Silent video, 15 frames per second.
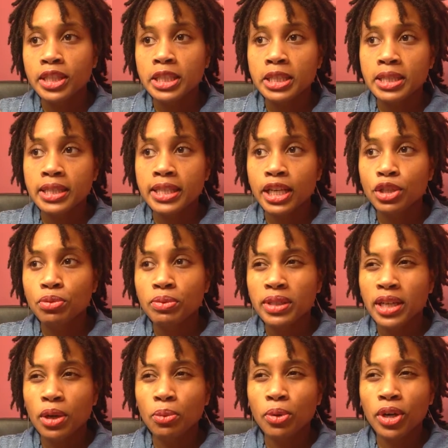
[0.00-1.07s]
this next week,
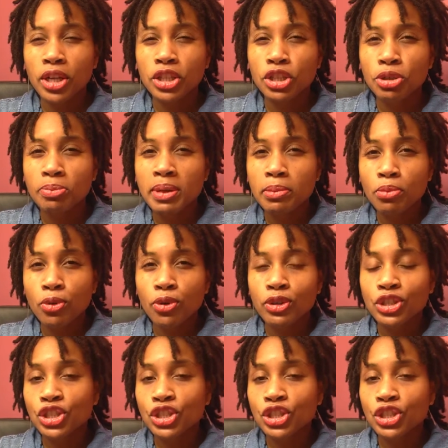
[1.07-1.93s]
I'll work a little bit more on